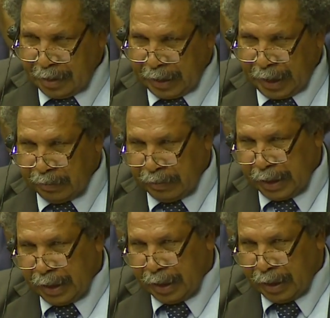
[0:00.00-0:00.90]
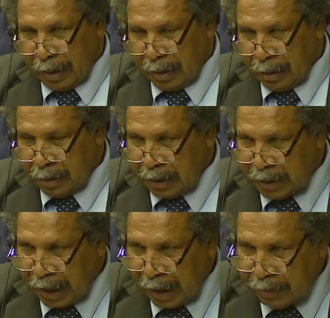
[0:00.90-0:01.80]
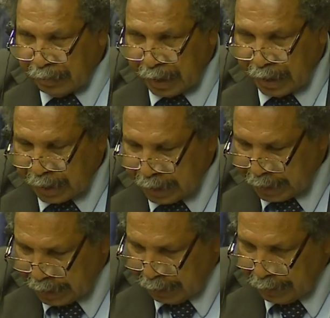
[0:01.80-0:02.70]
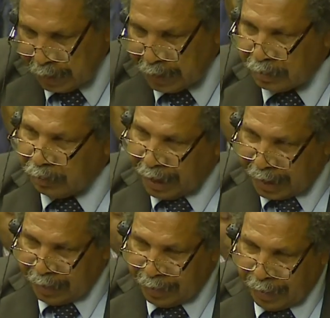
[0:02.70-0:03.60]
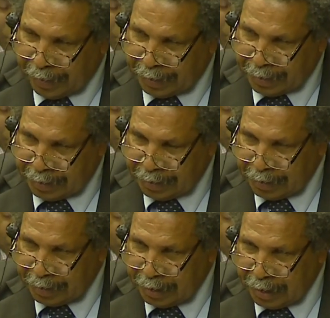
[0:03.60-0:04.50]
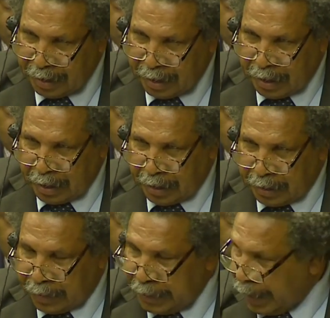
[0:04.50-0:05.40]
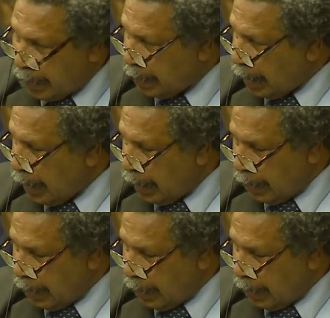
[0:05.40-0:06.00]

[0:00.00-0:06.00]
that really decide whether the system is working or not. So yes,